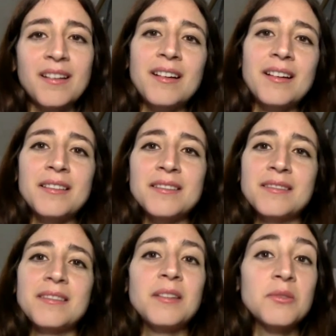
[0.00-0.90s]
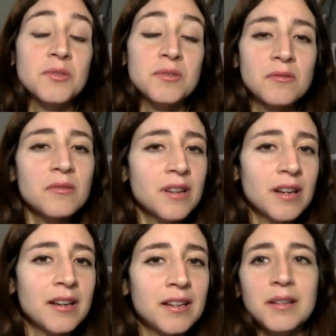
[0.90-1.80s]
as they used to look
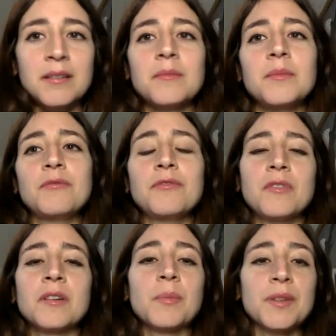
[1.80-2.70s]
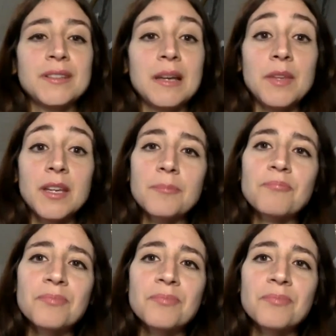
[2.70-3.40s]
like before the pandemic.